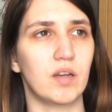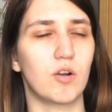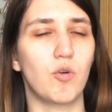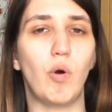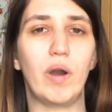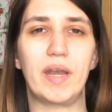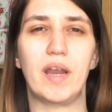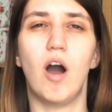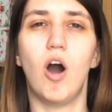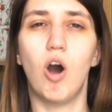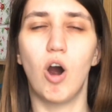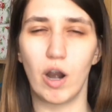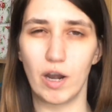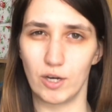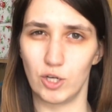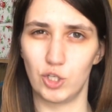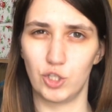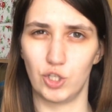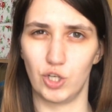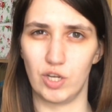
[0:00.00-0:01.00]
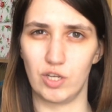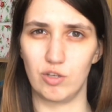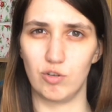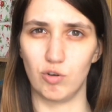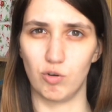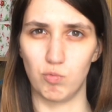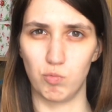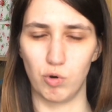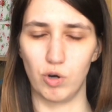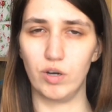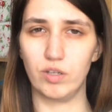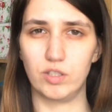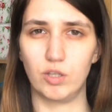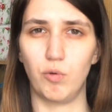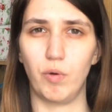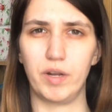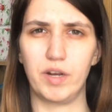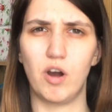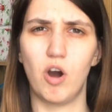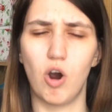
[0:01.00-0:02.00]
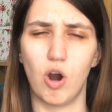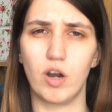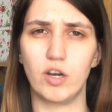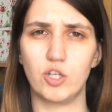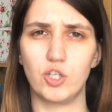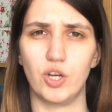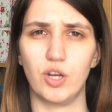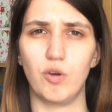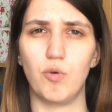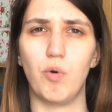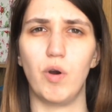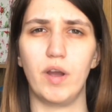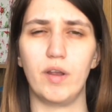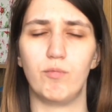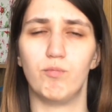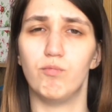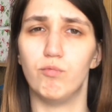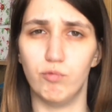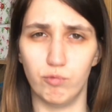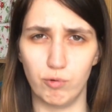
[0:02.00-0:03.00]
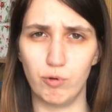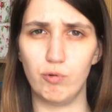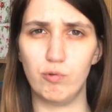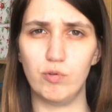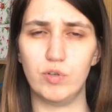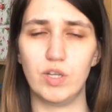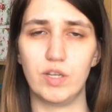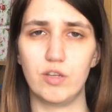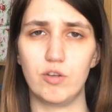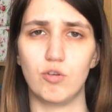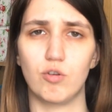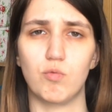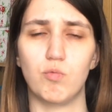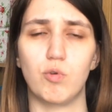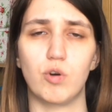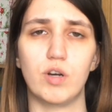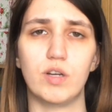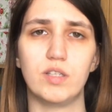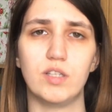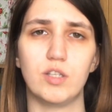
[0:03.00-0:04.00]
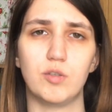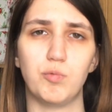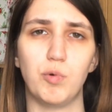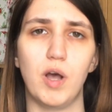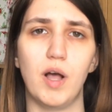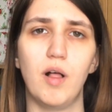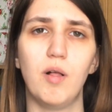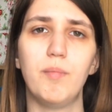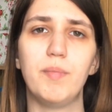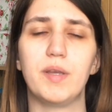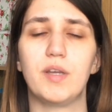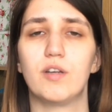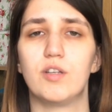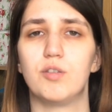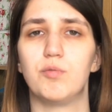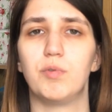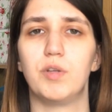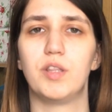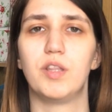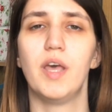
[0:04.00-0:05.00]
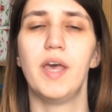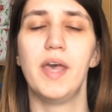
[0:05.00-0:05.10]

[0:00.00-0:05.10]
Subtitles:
quite harsh in your words, quite harsh and quite rude in your words as well, because